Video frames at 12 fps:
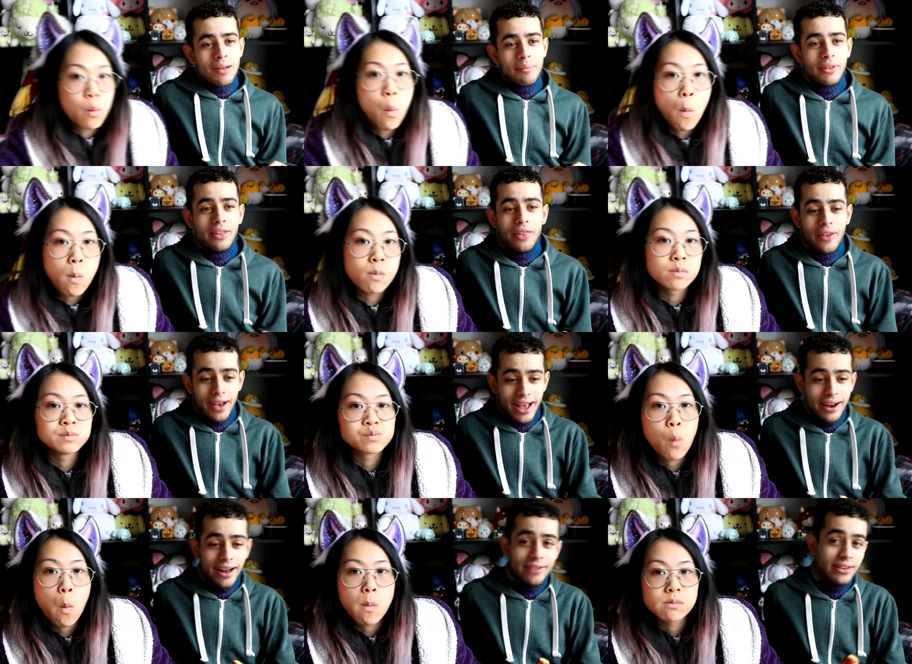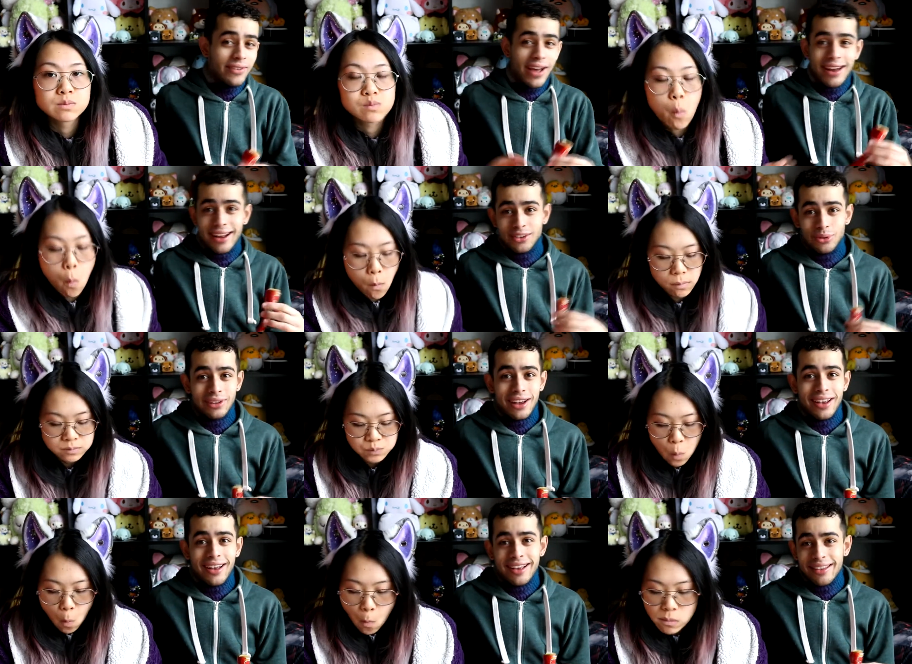Speaker 1: but again, I've never had actual
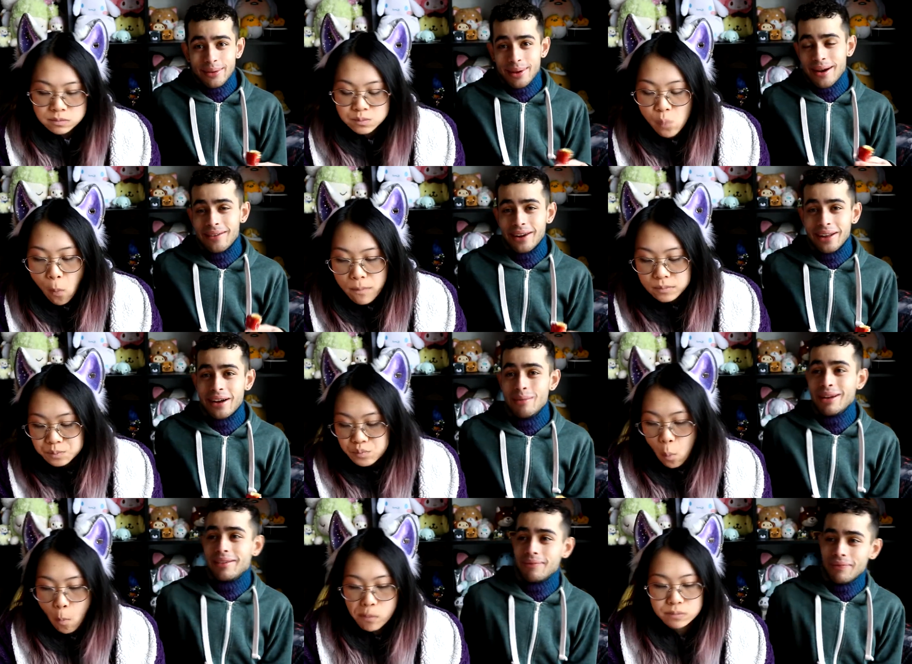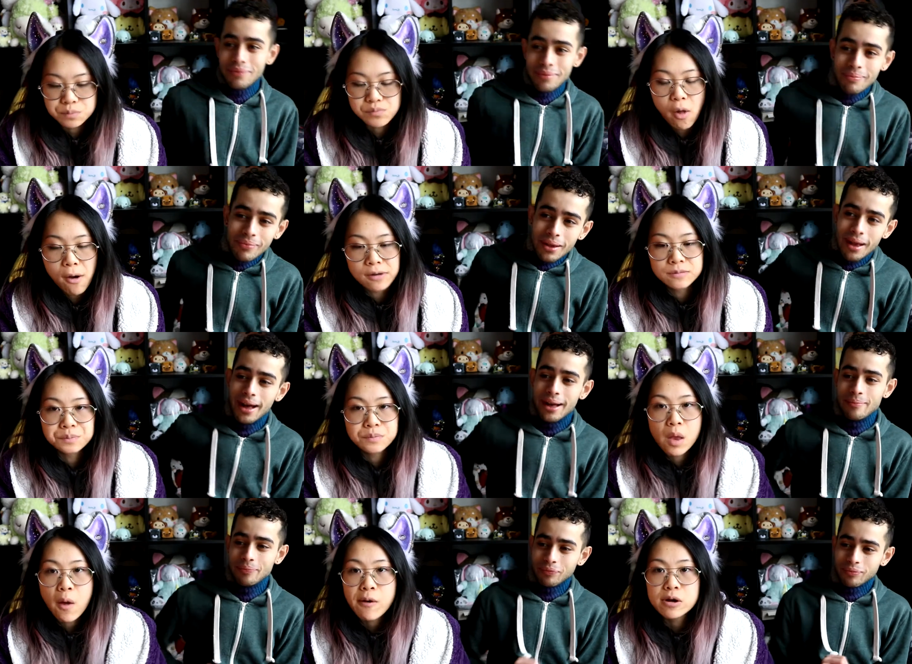takoyaki, so I can't really comment. But
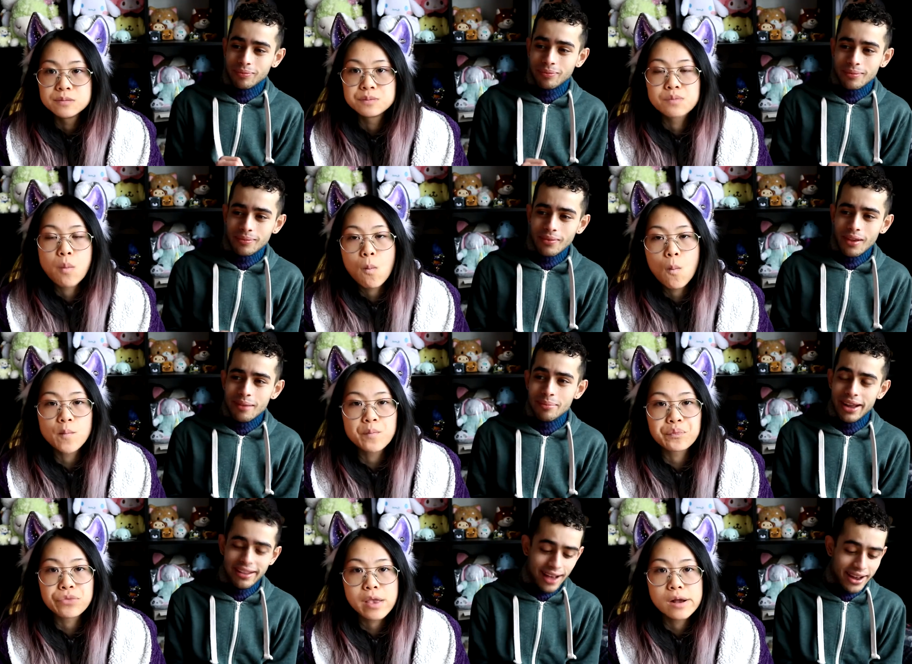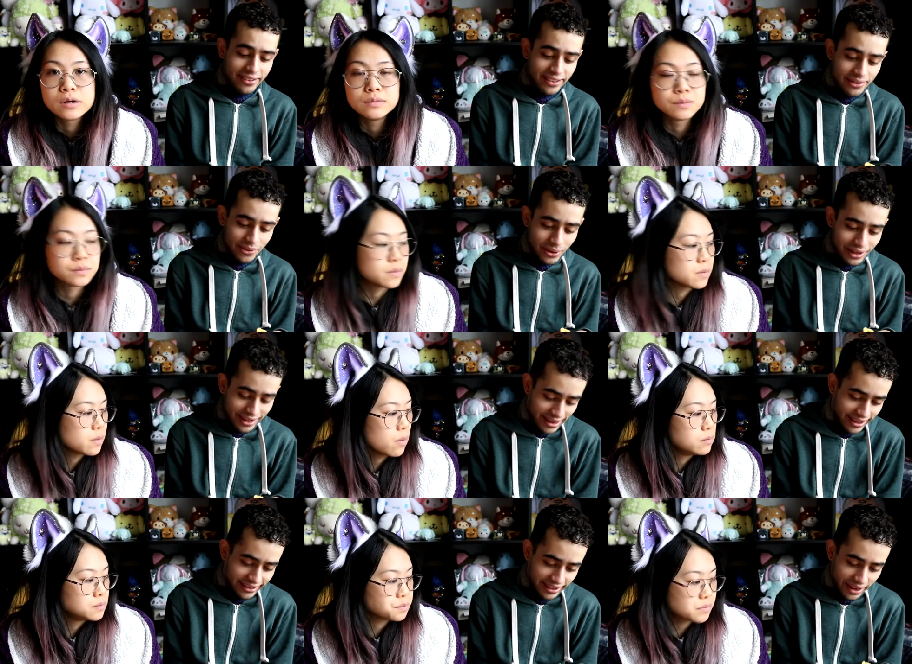it is kind of seafoody and
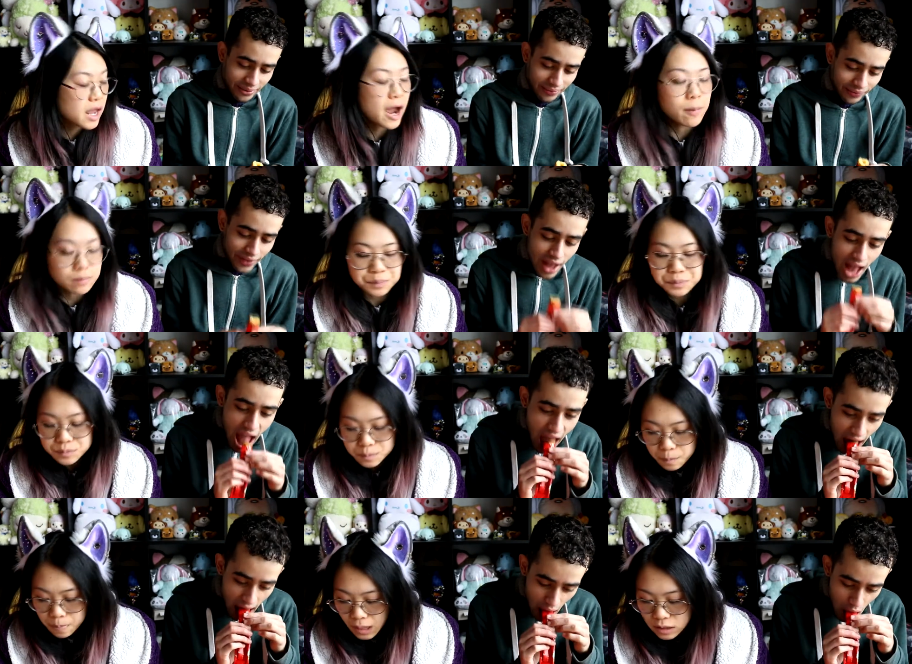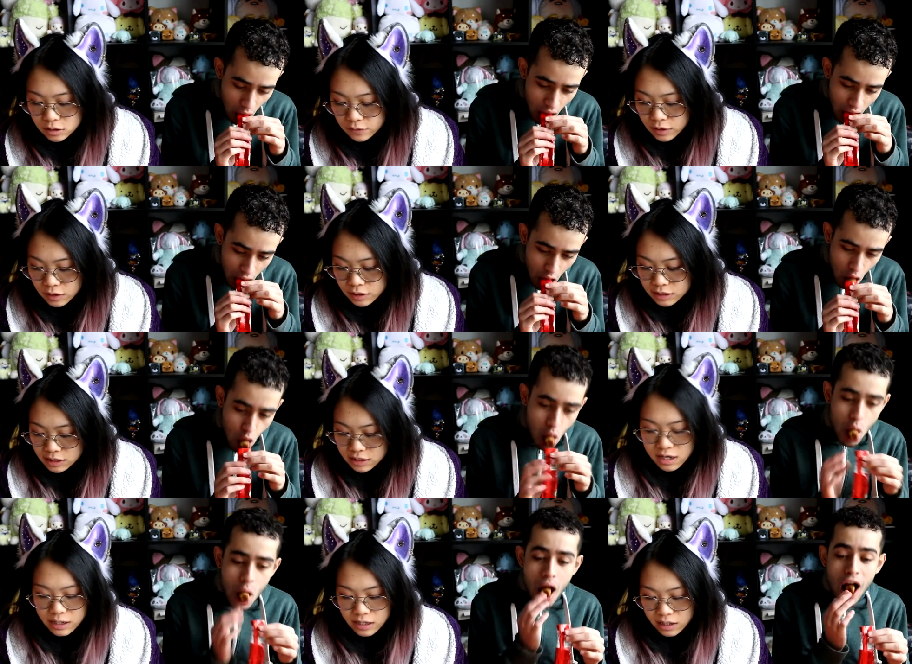nice, you
Speaker 2: know? Yeah. So if you don't know,
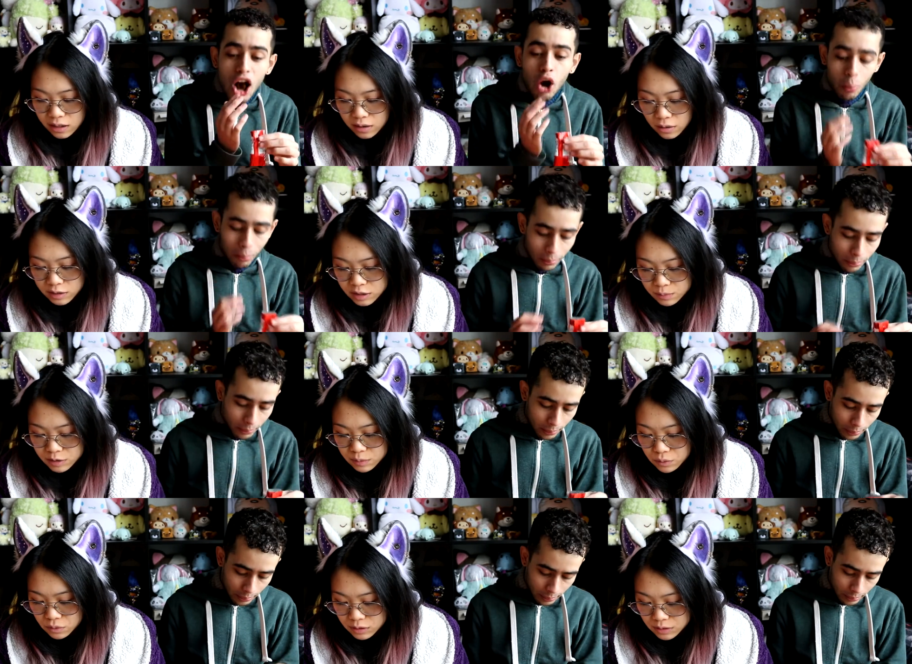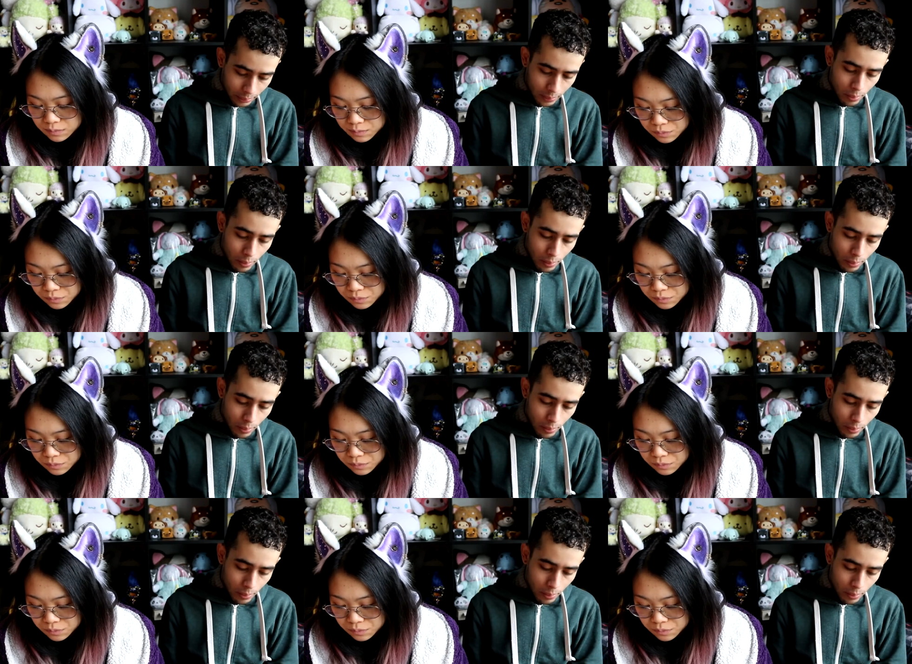takoyaki are octopus balls.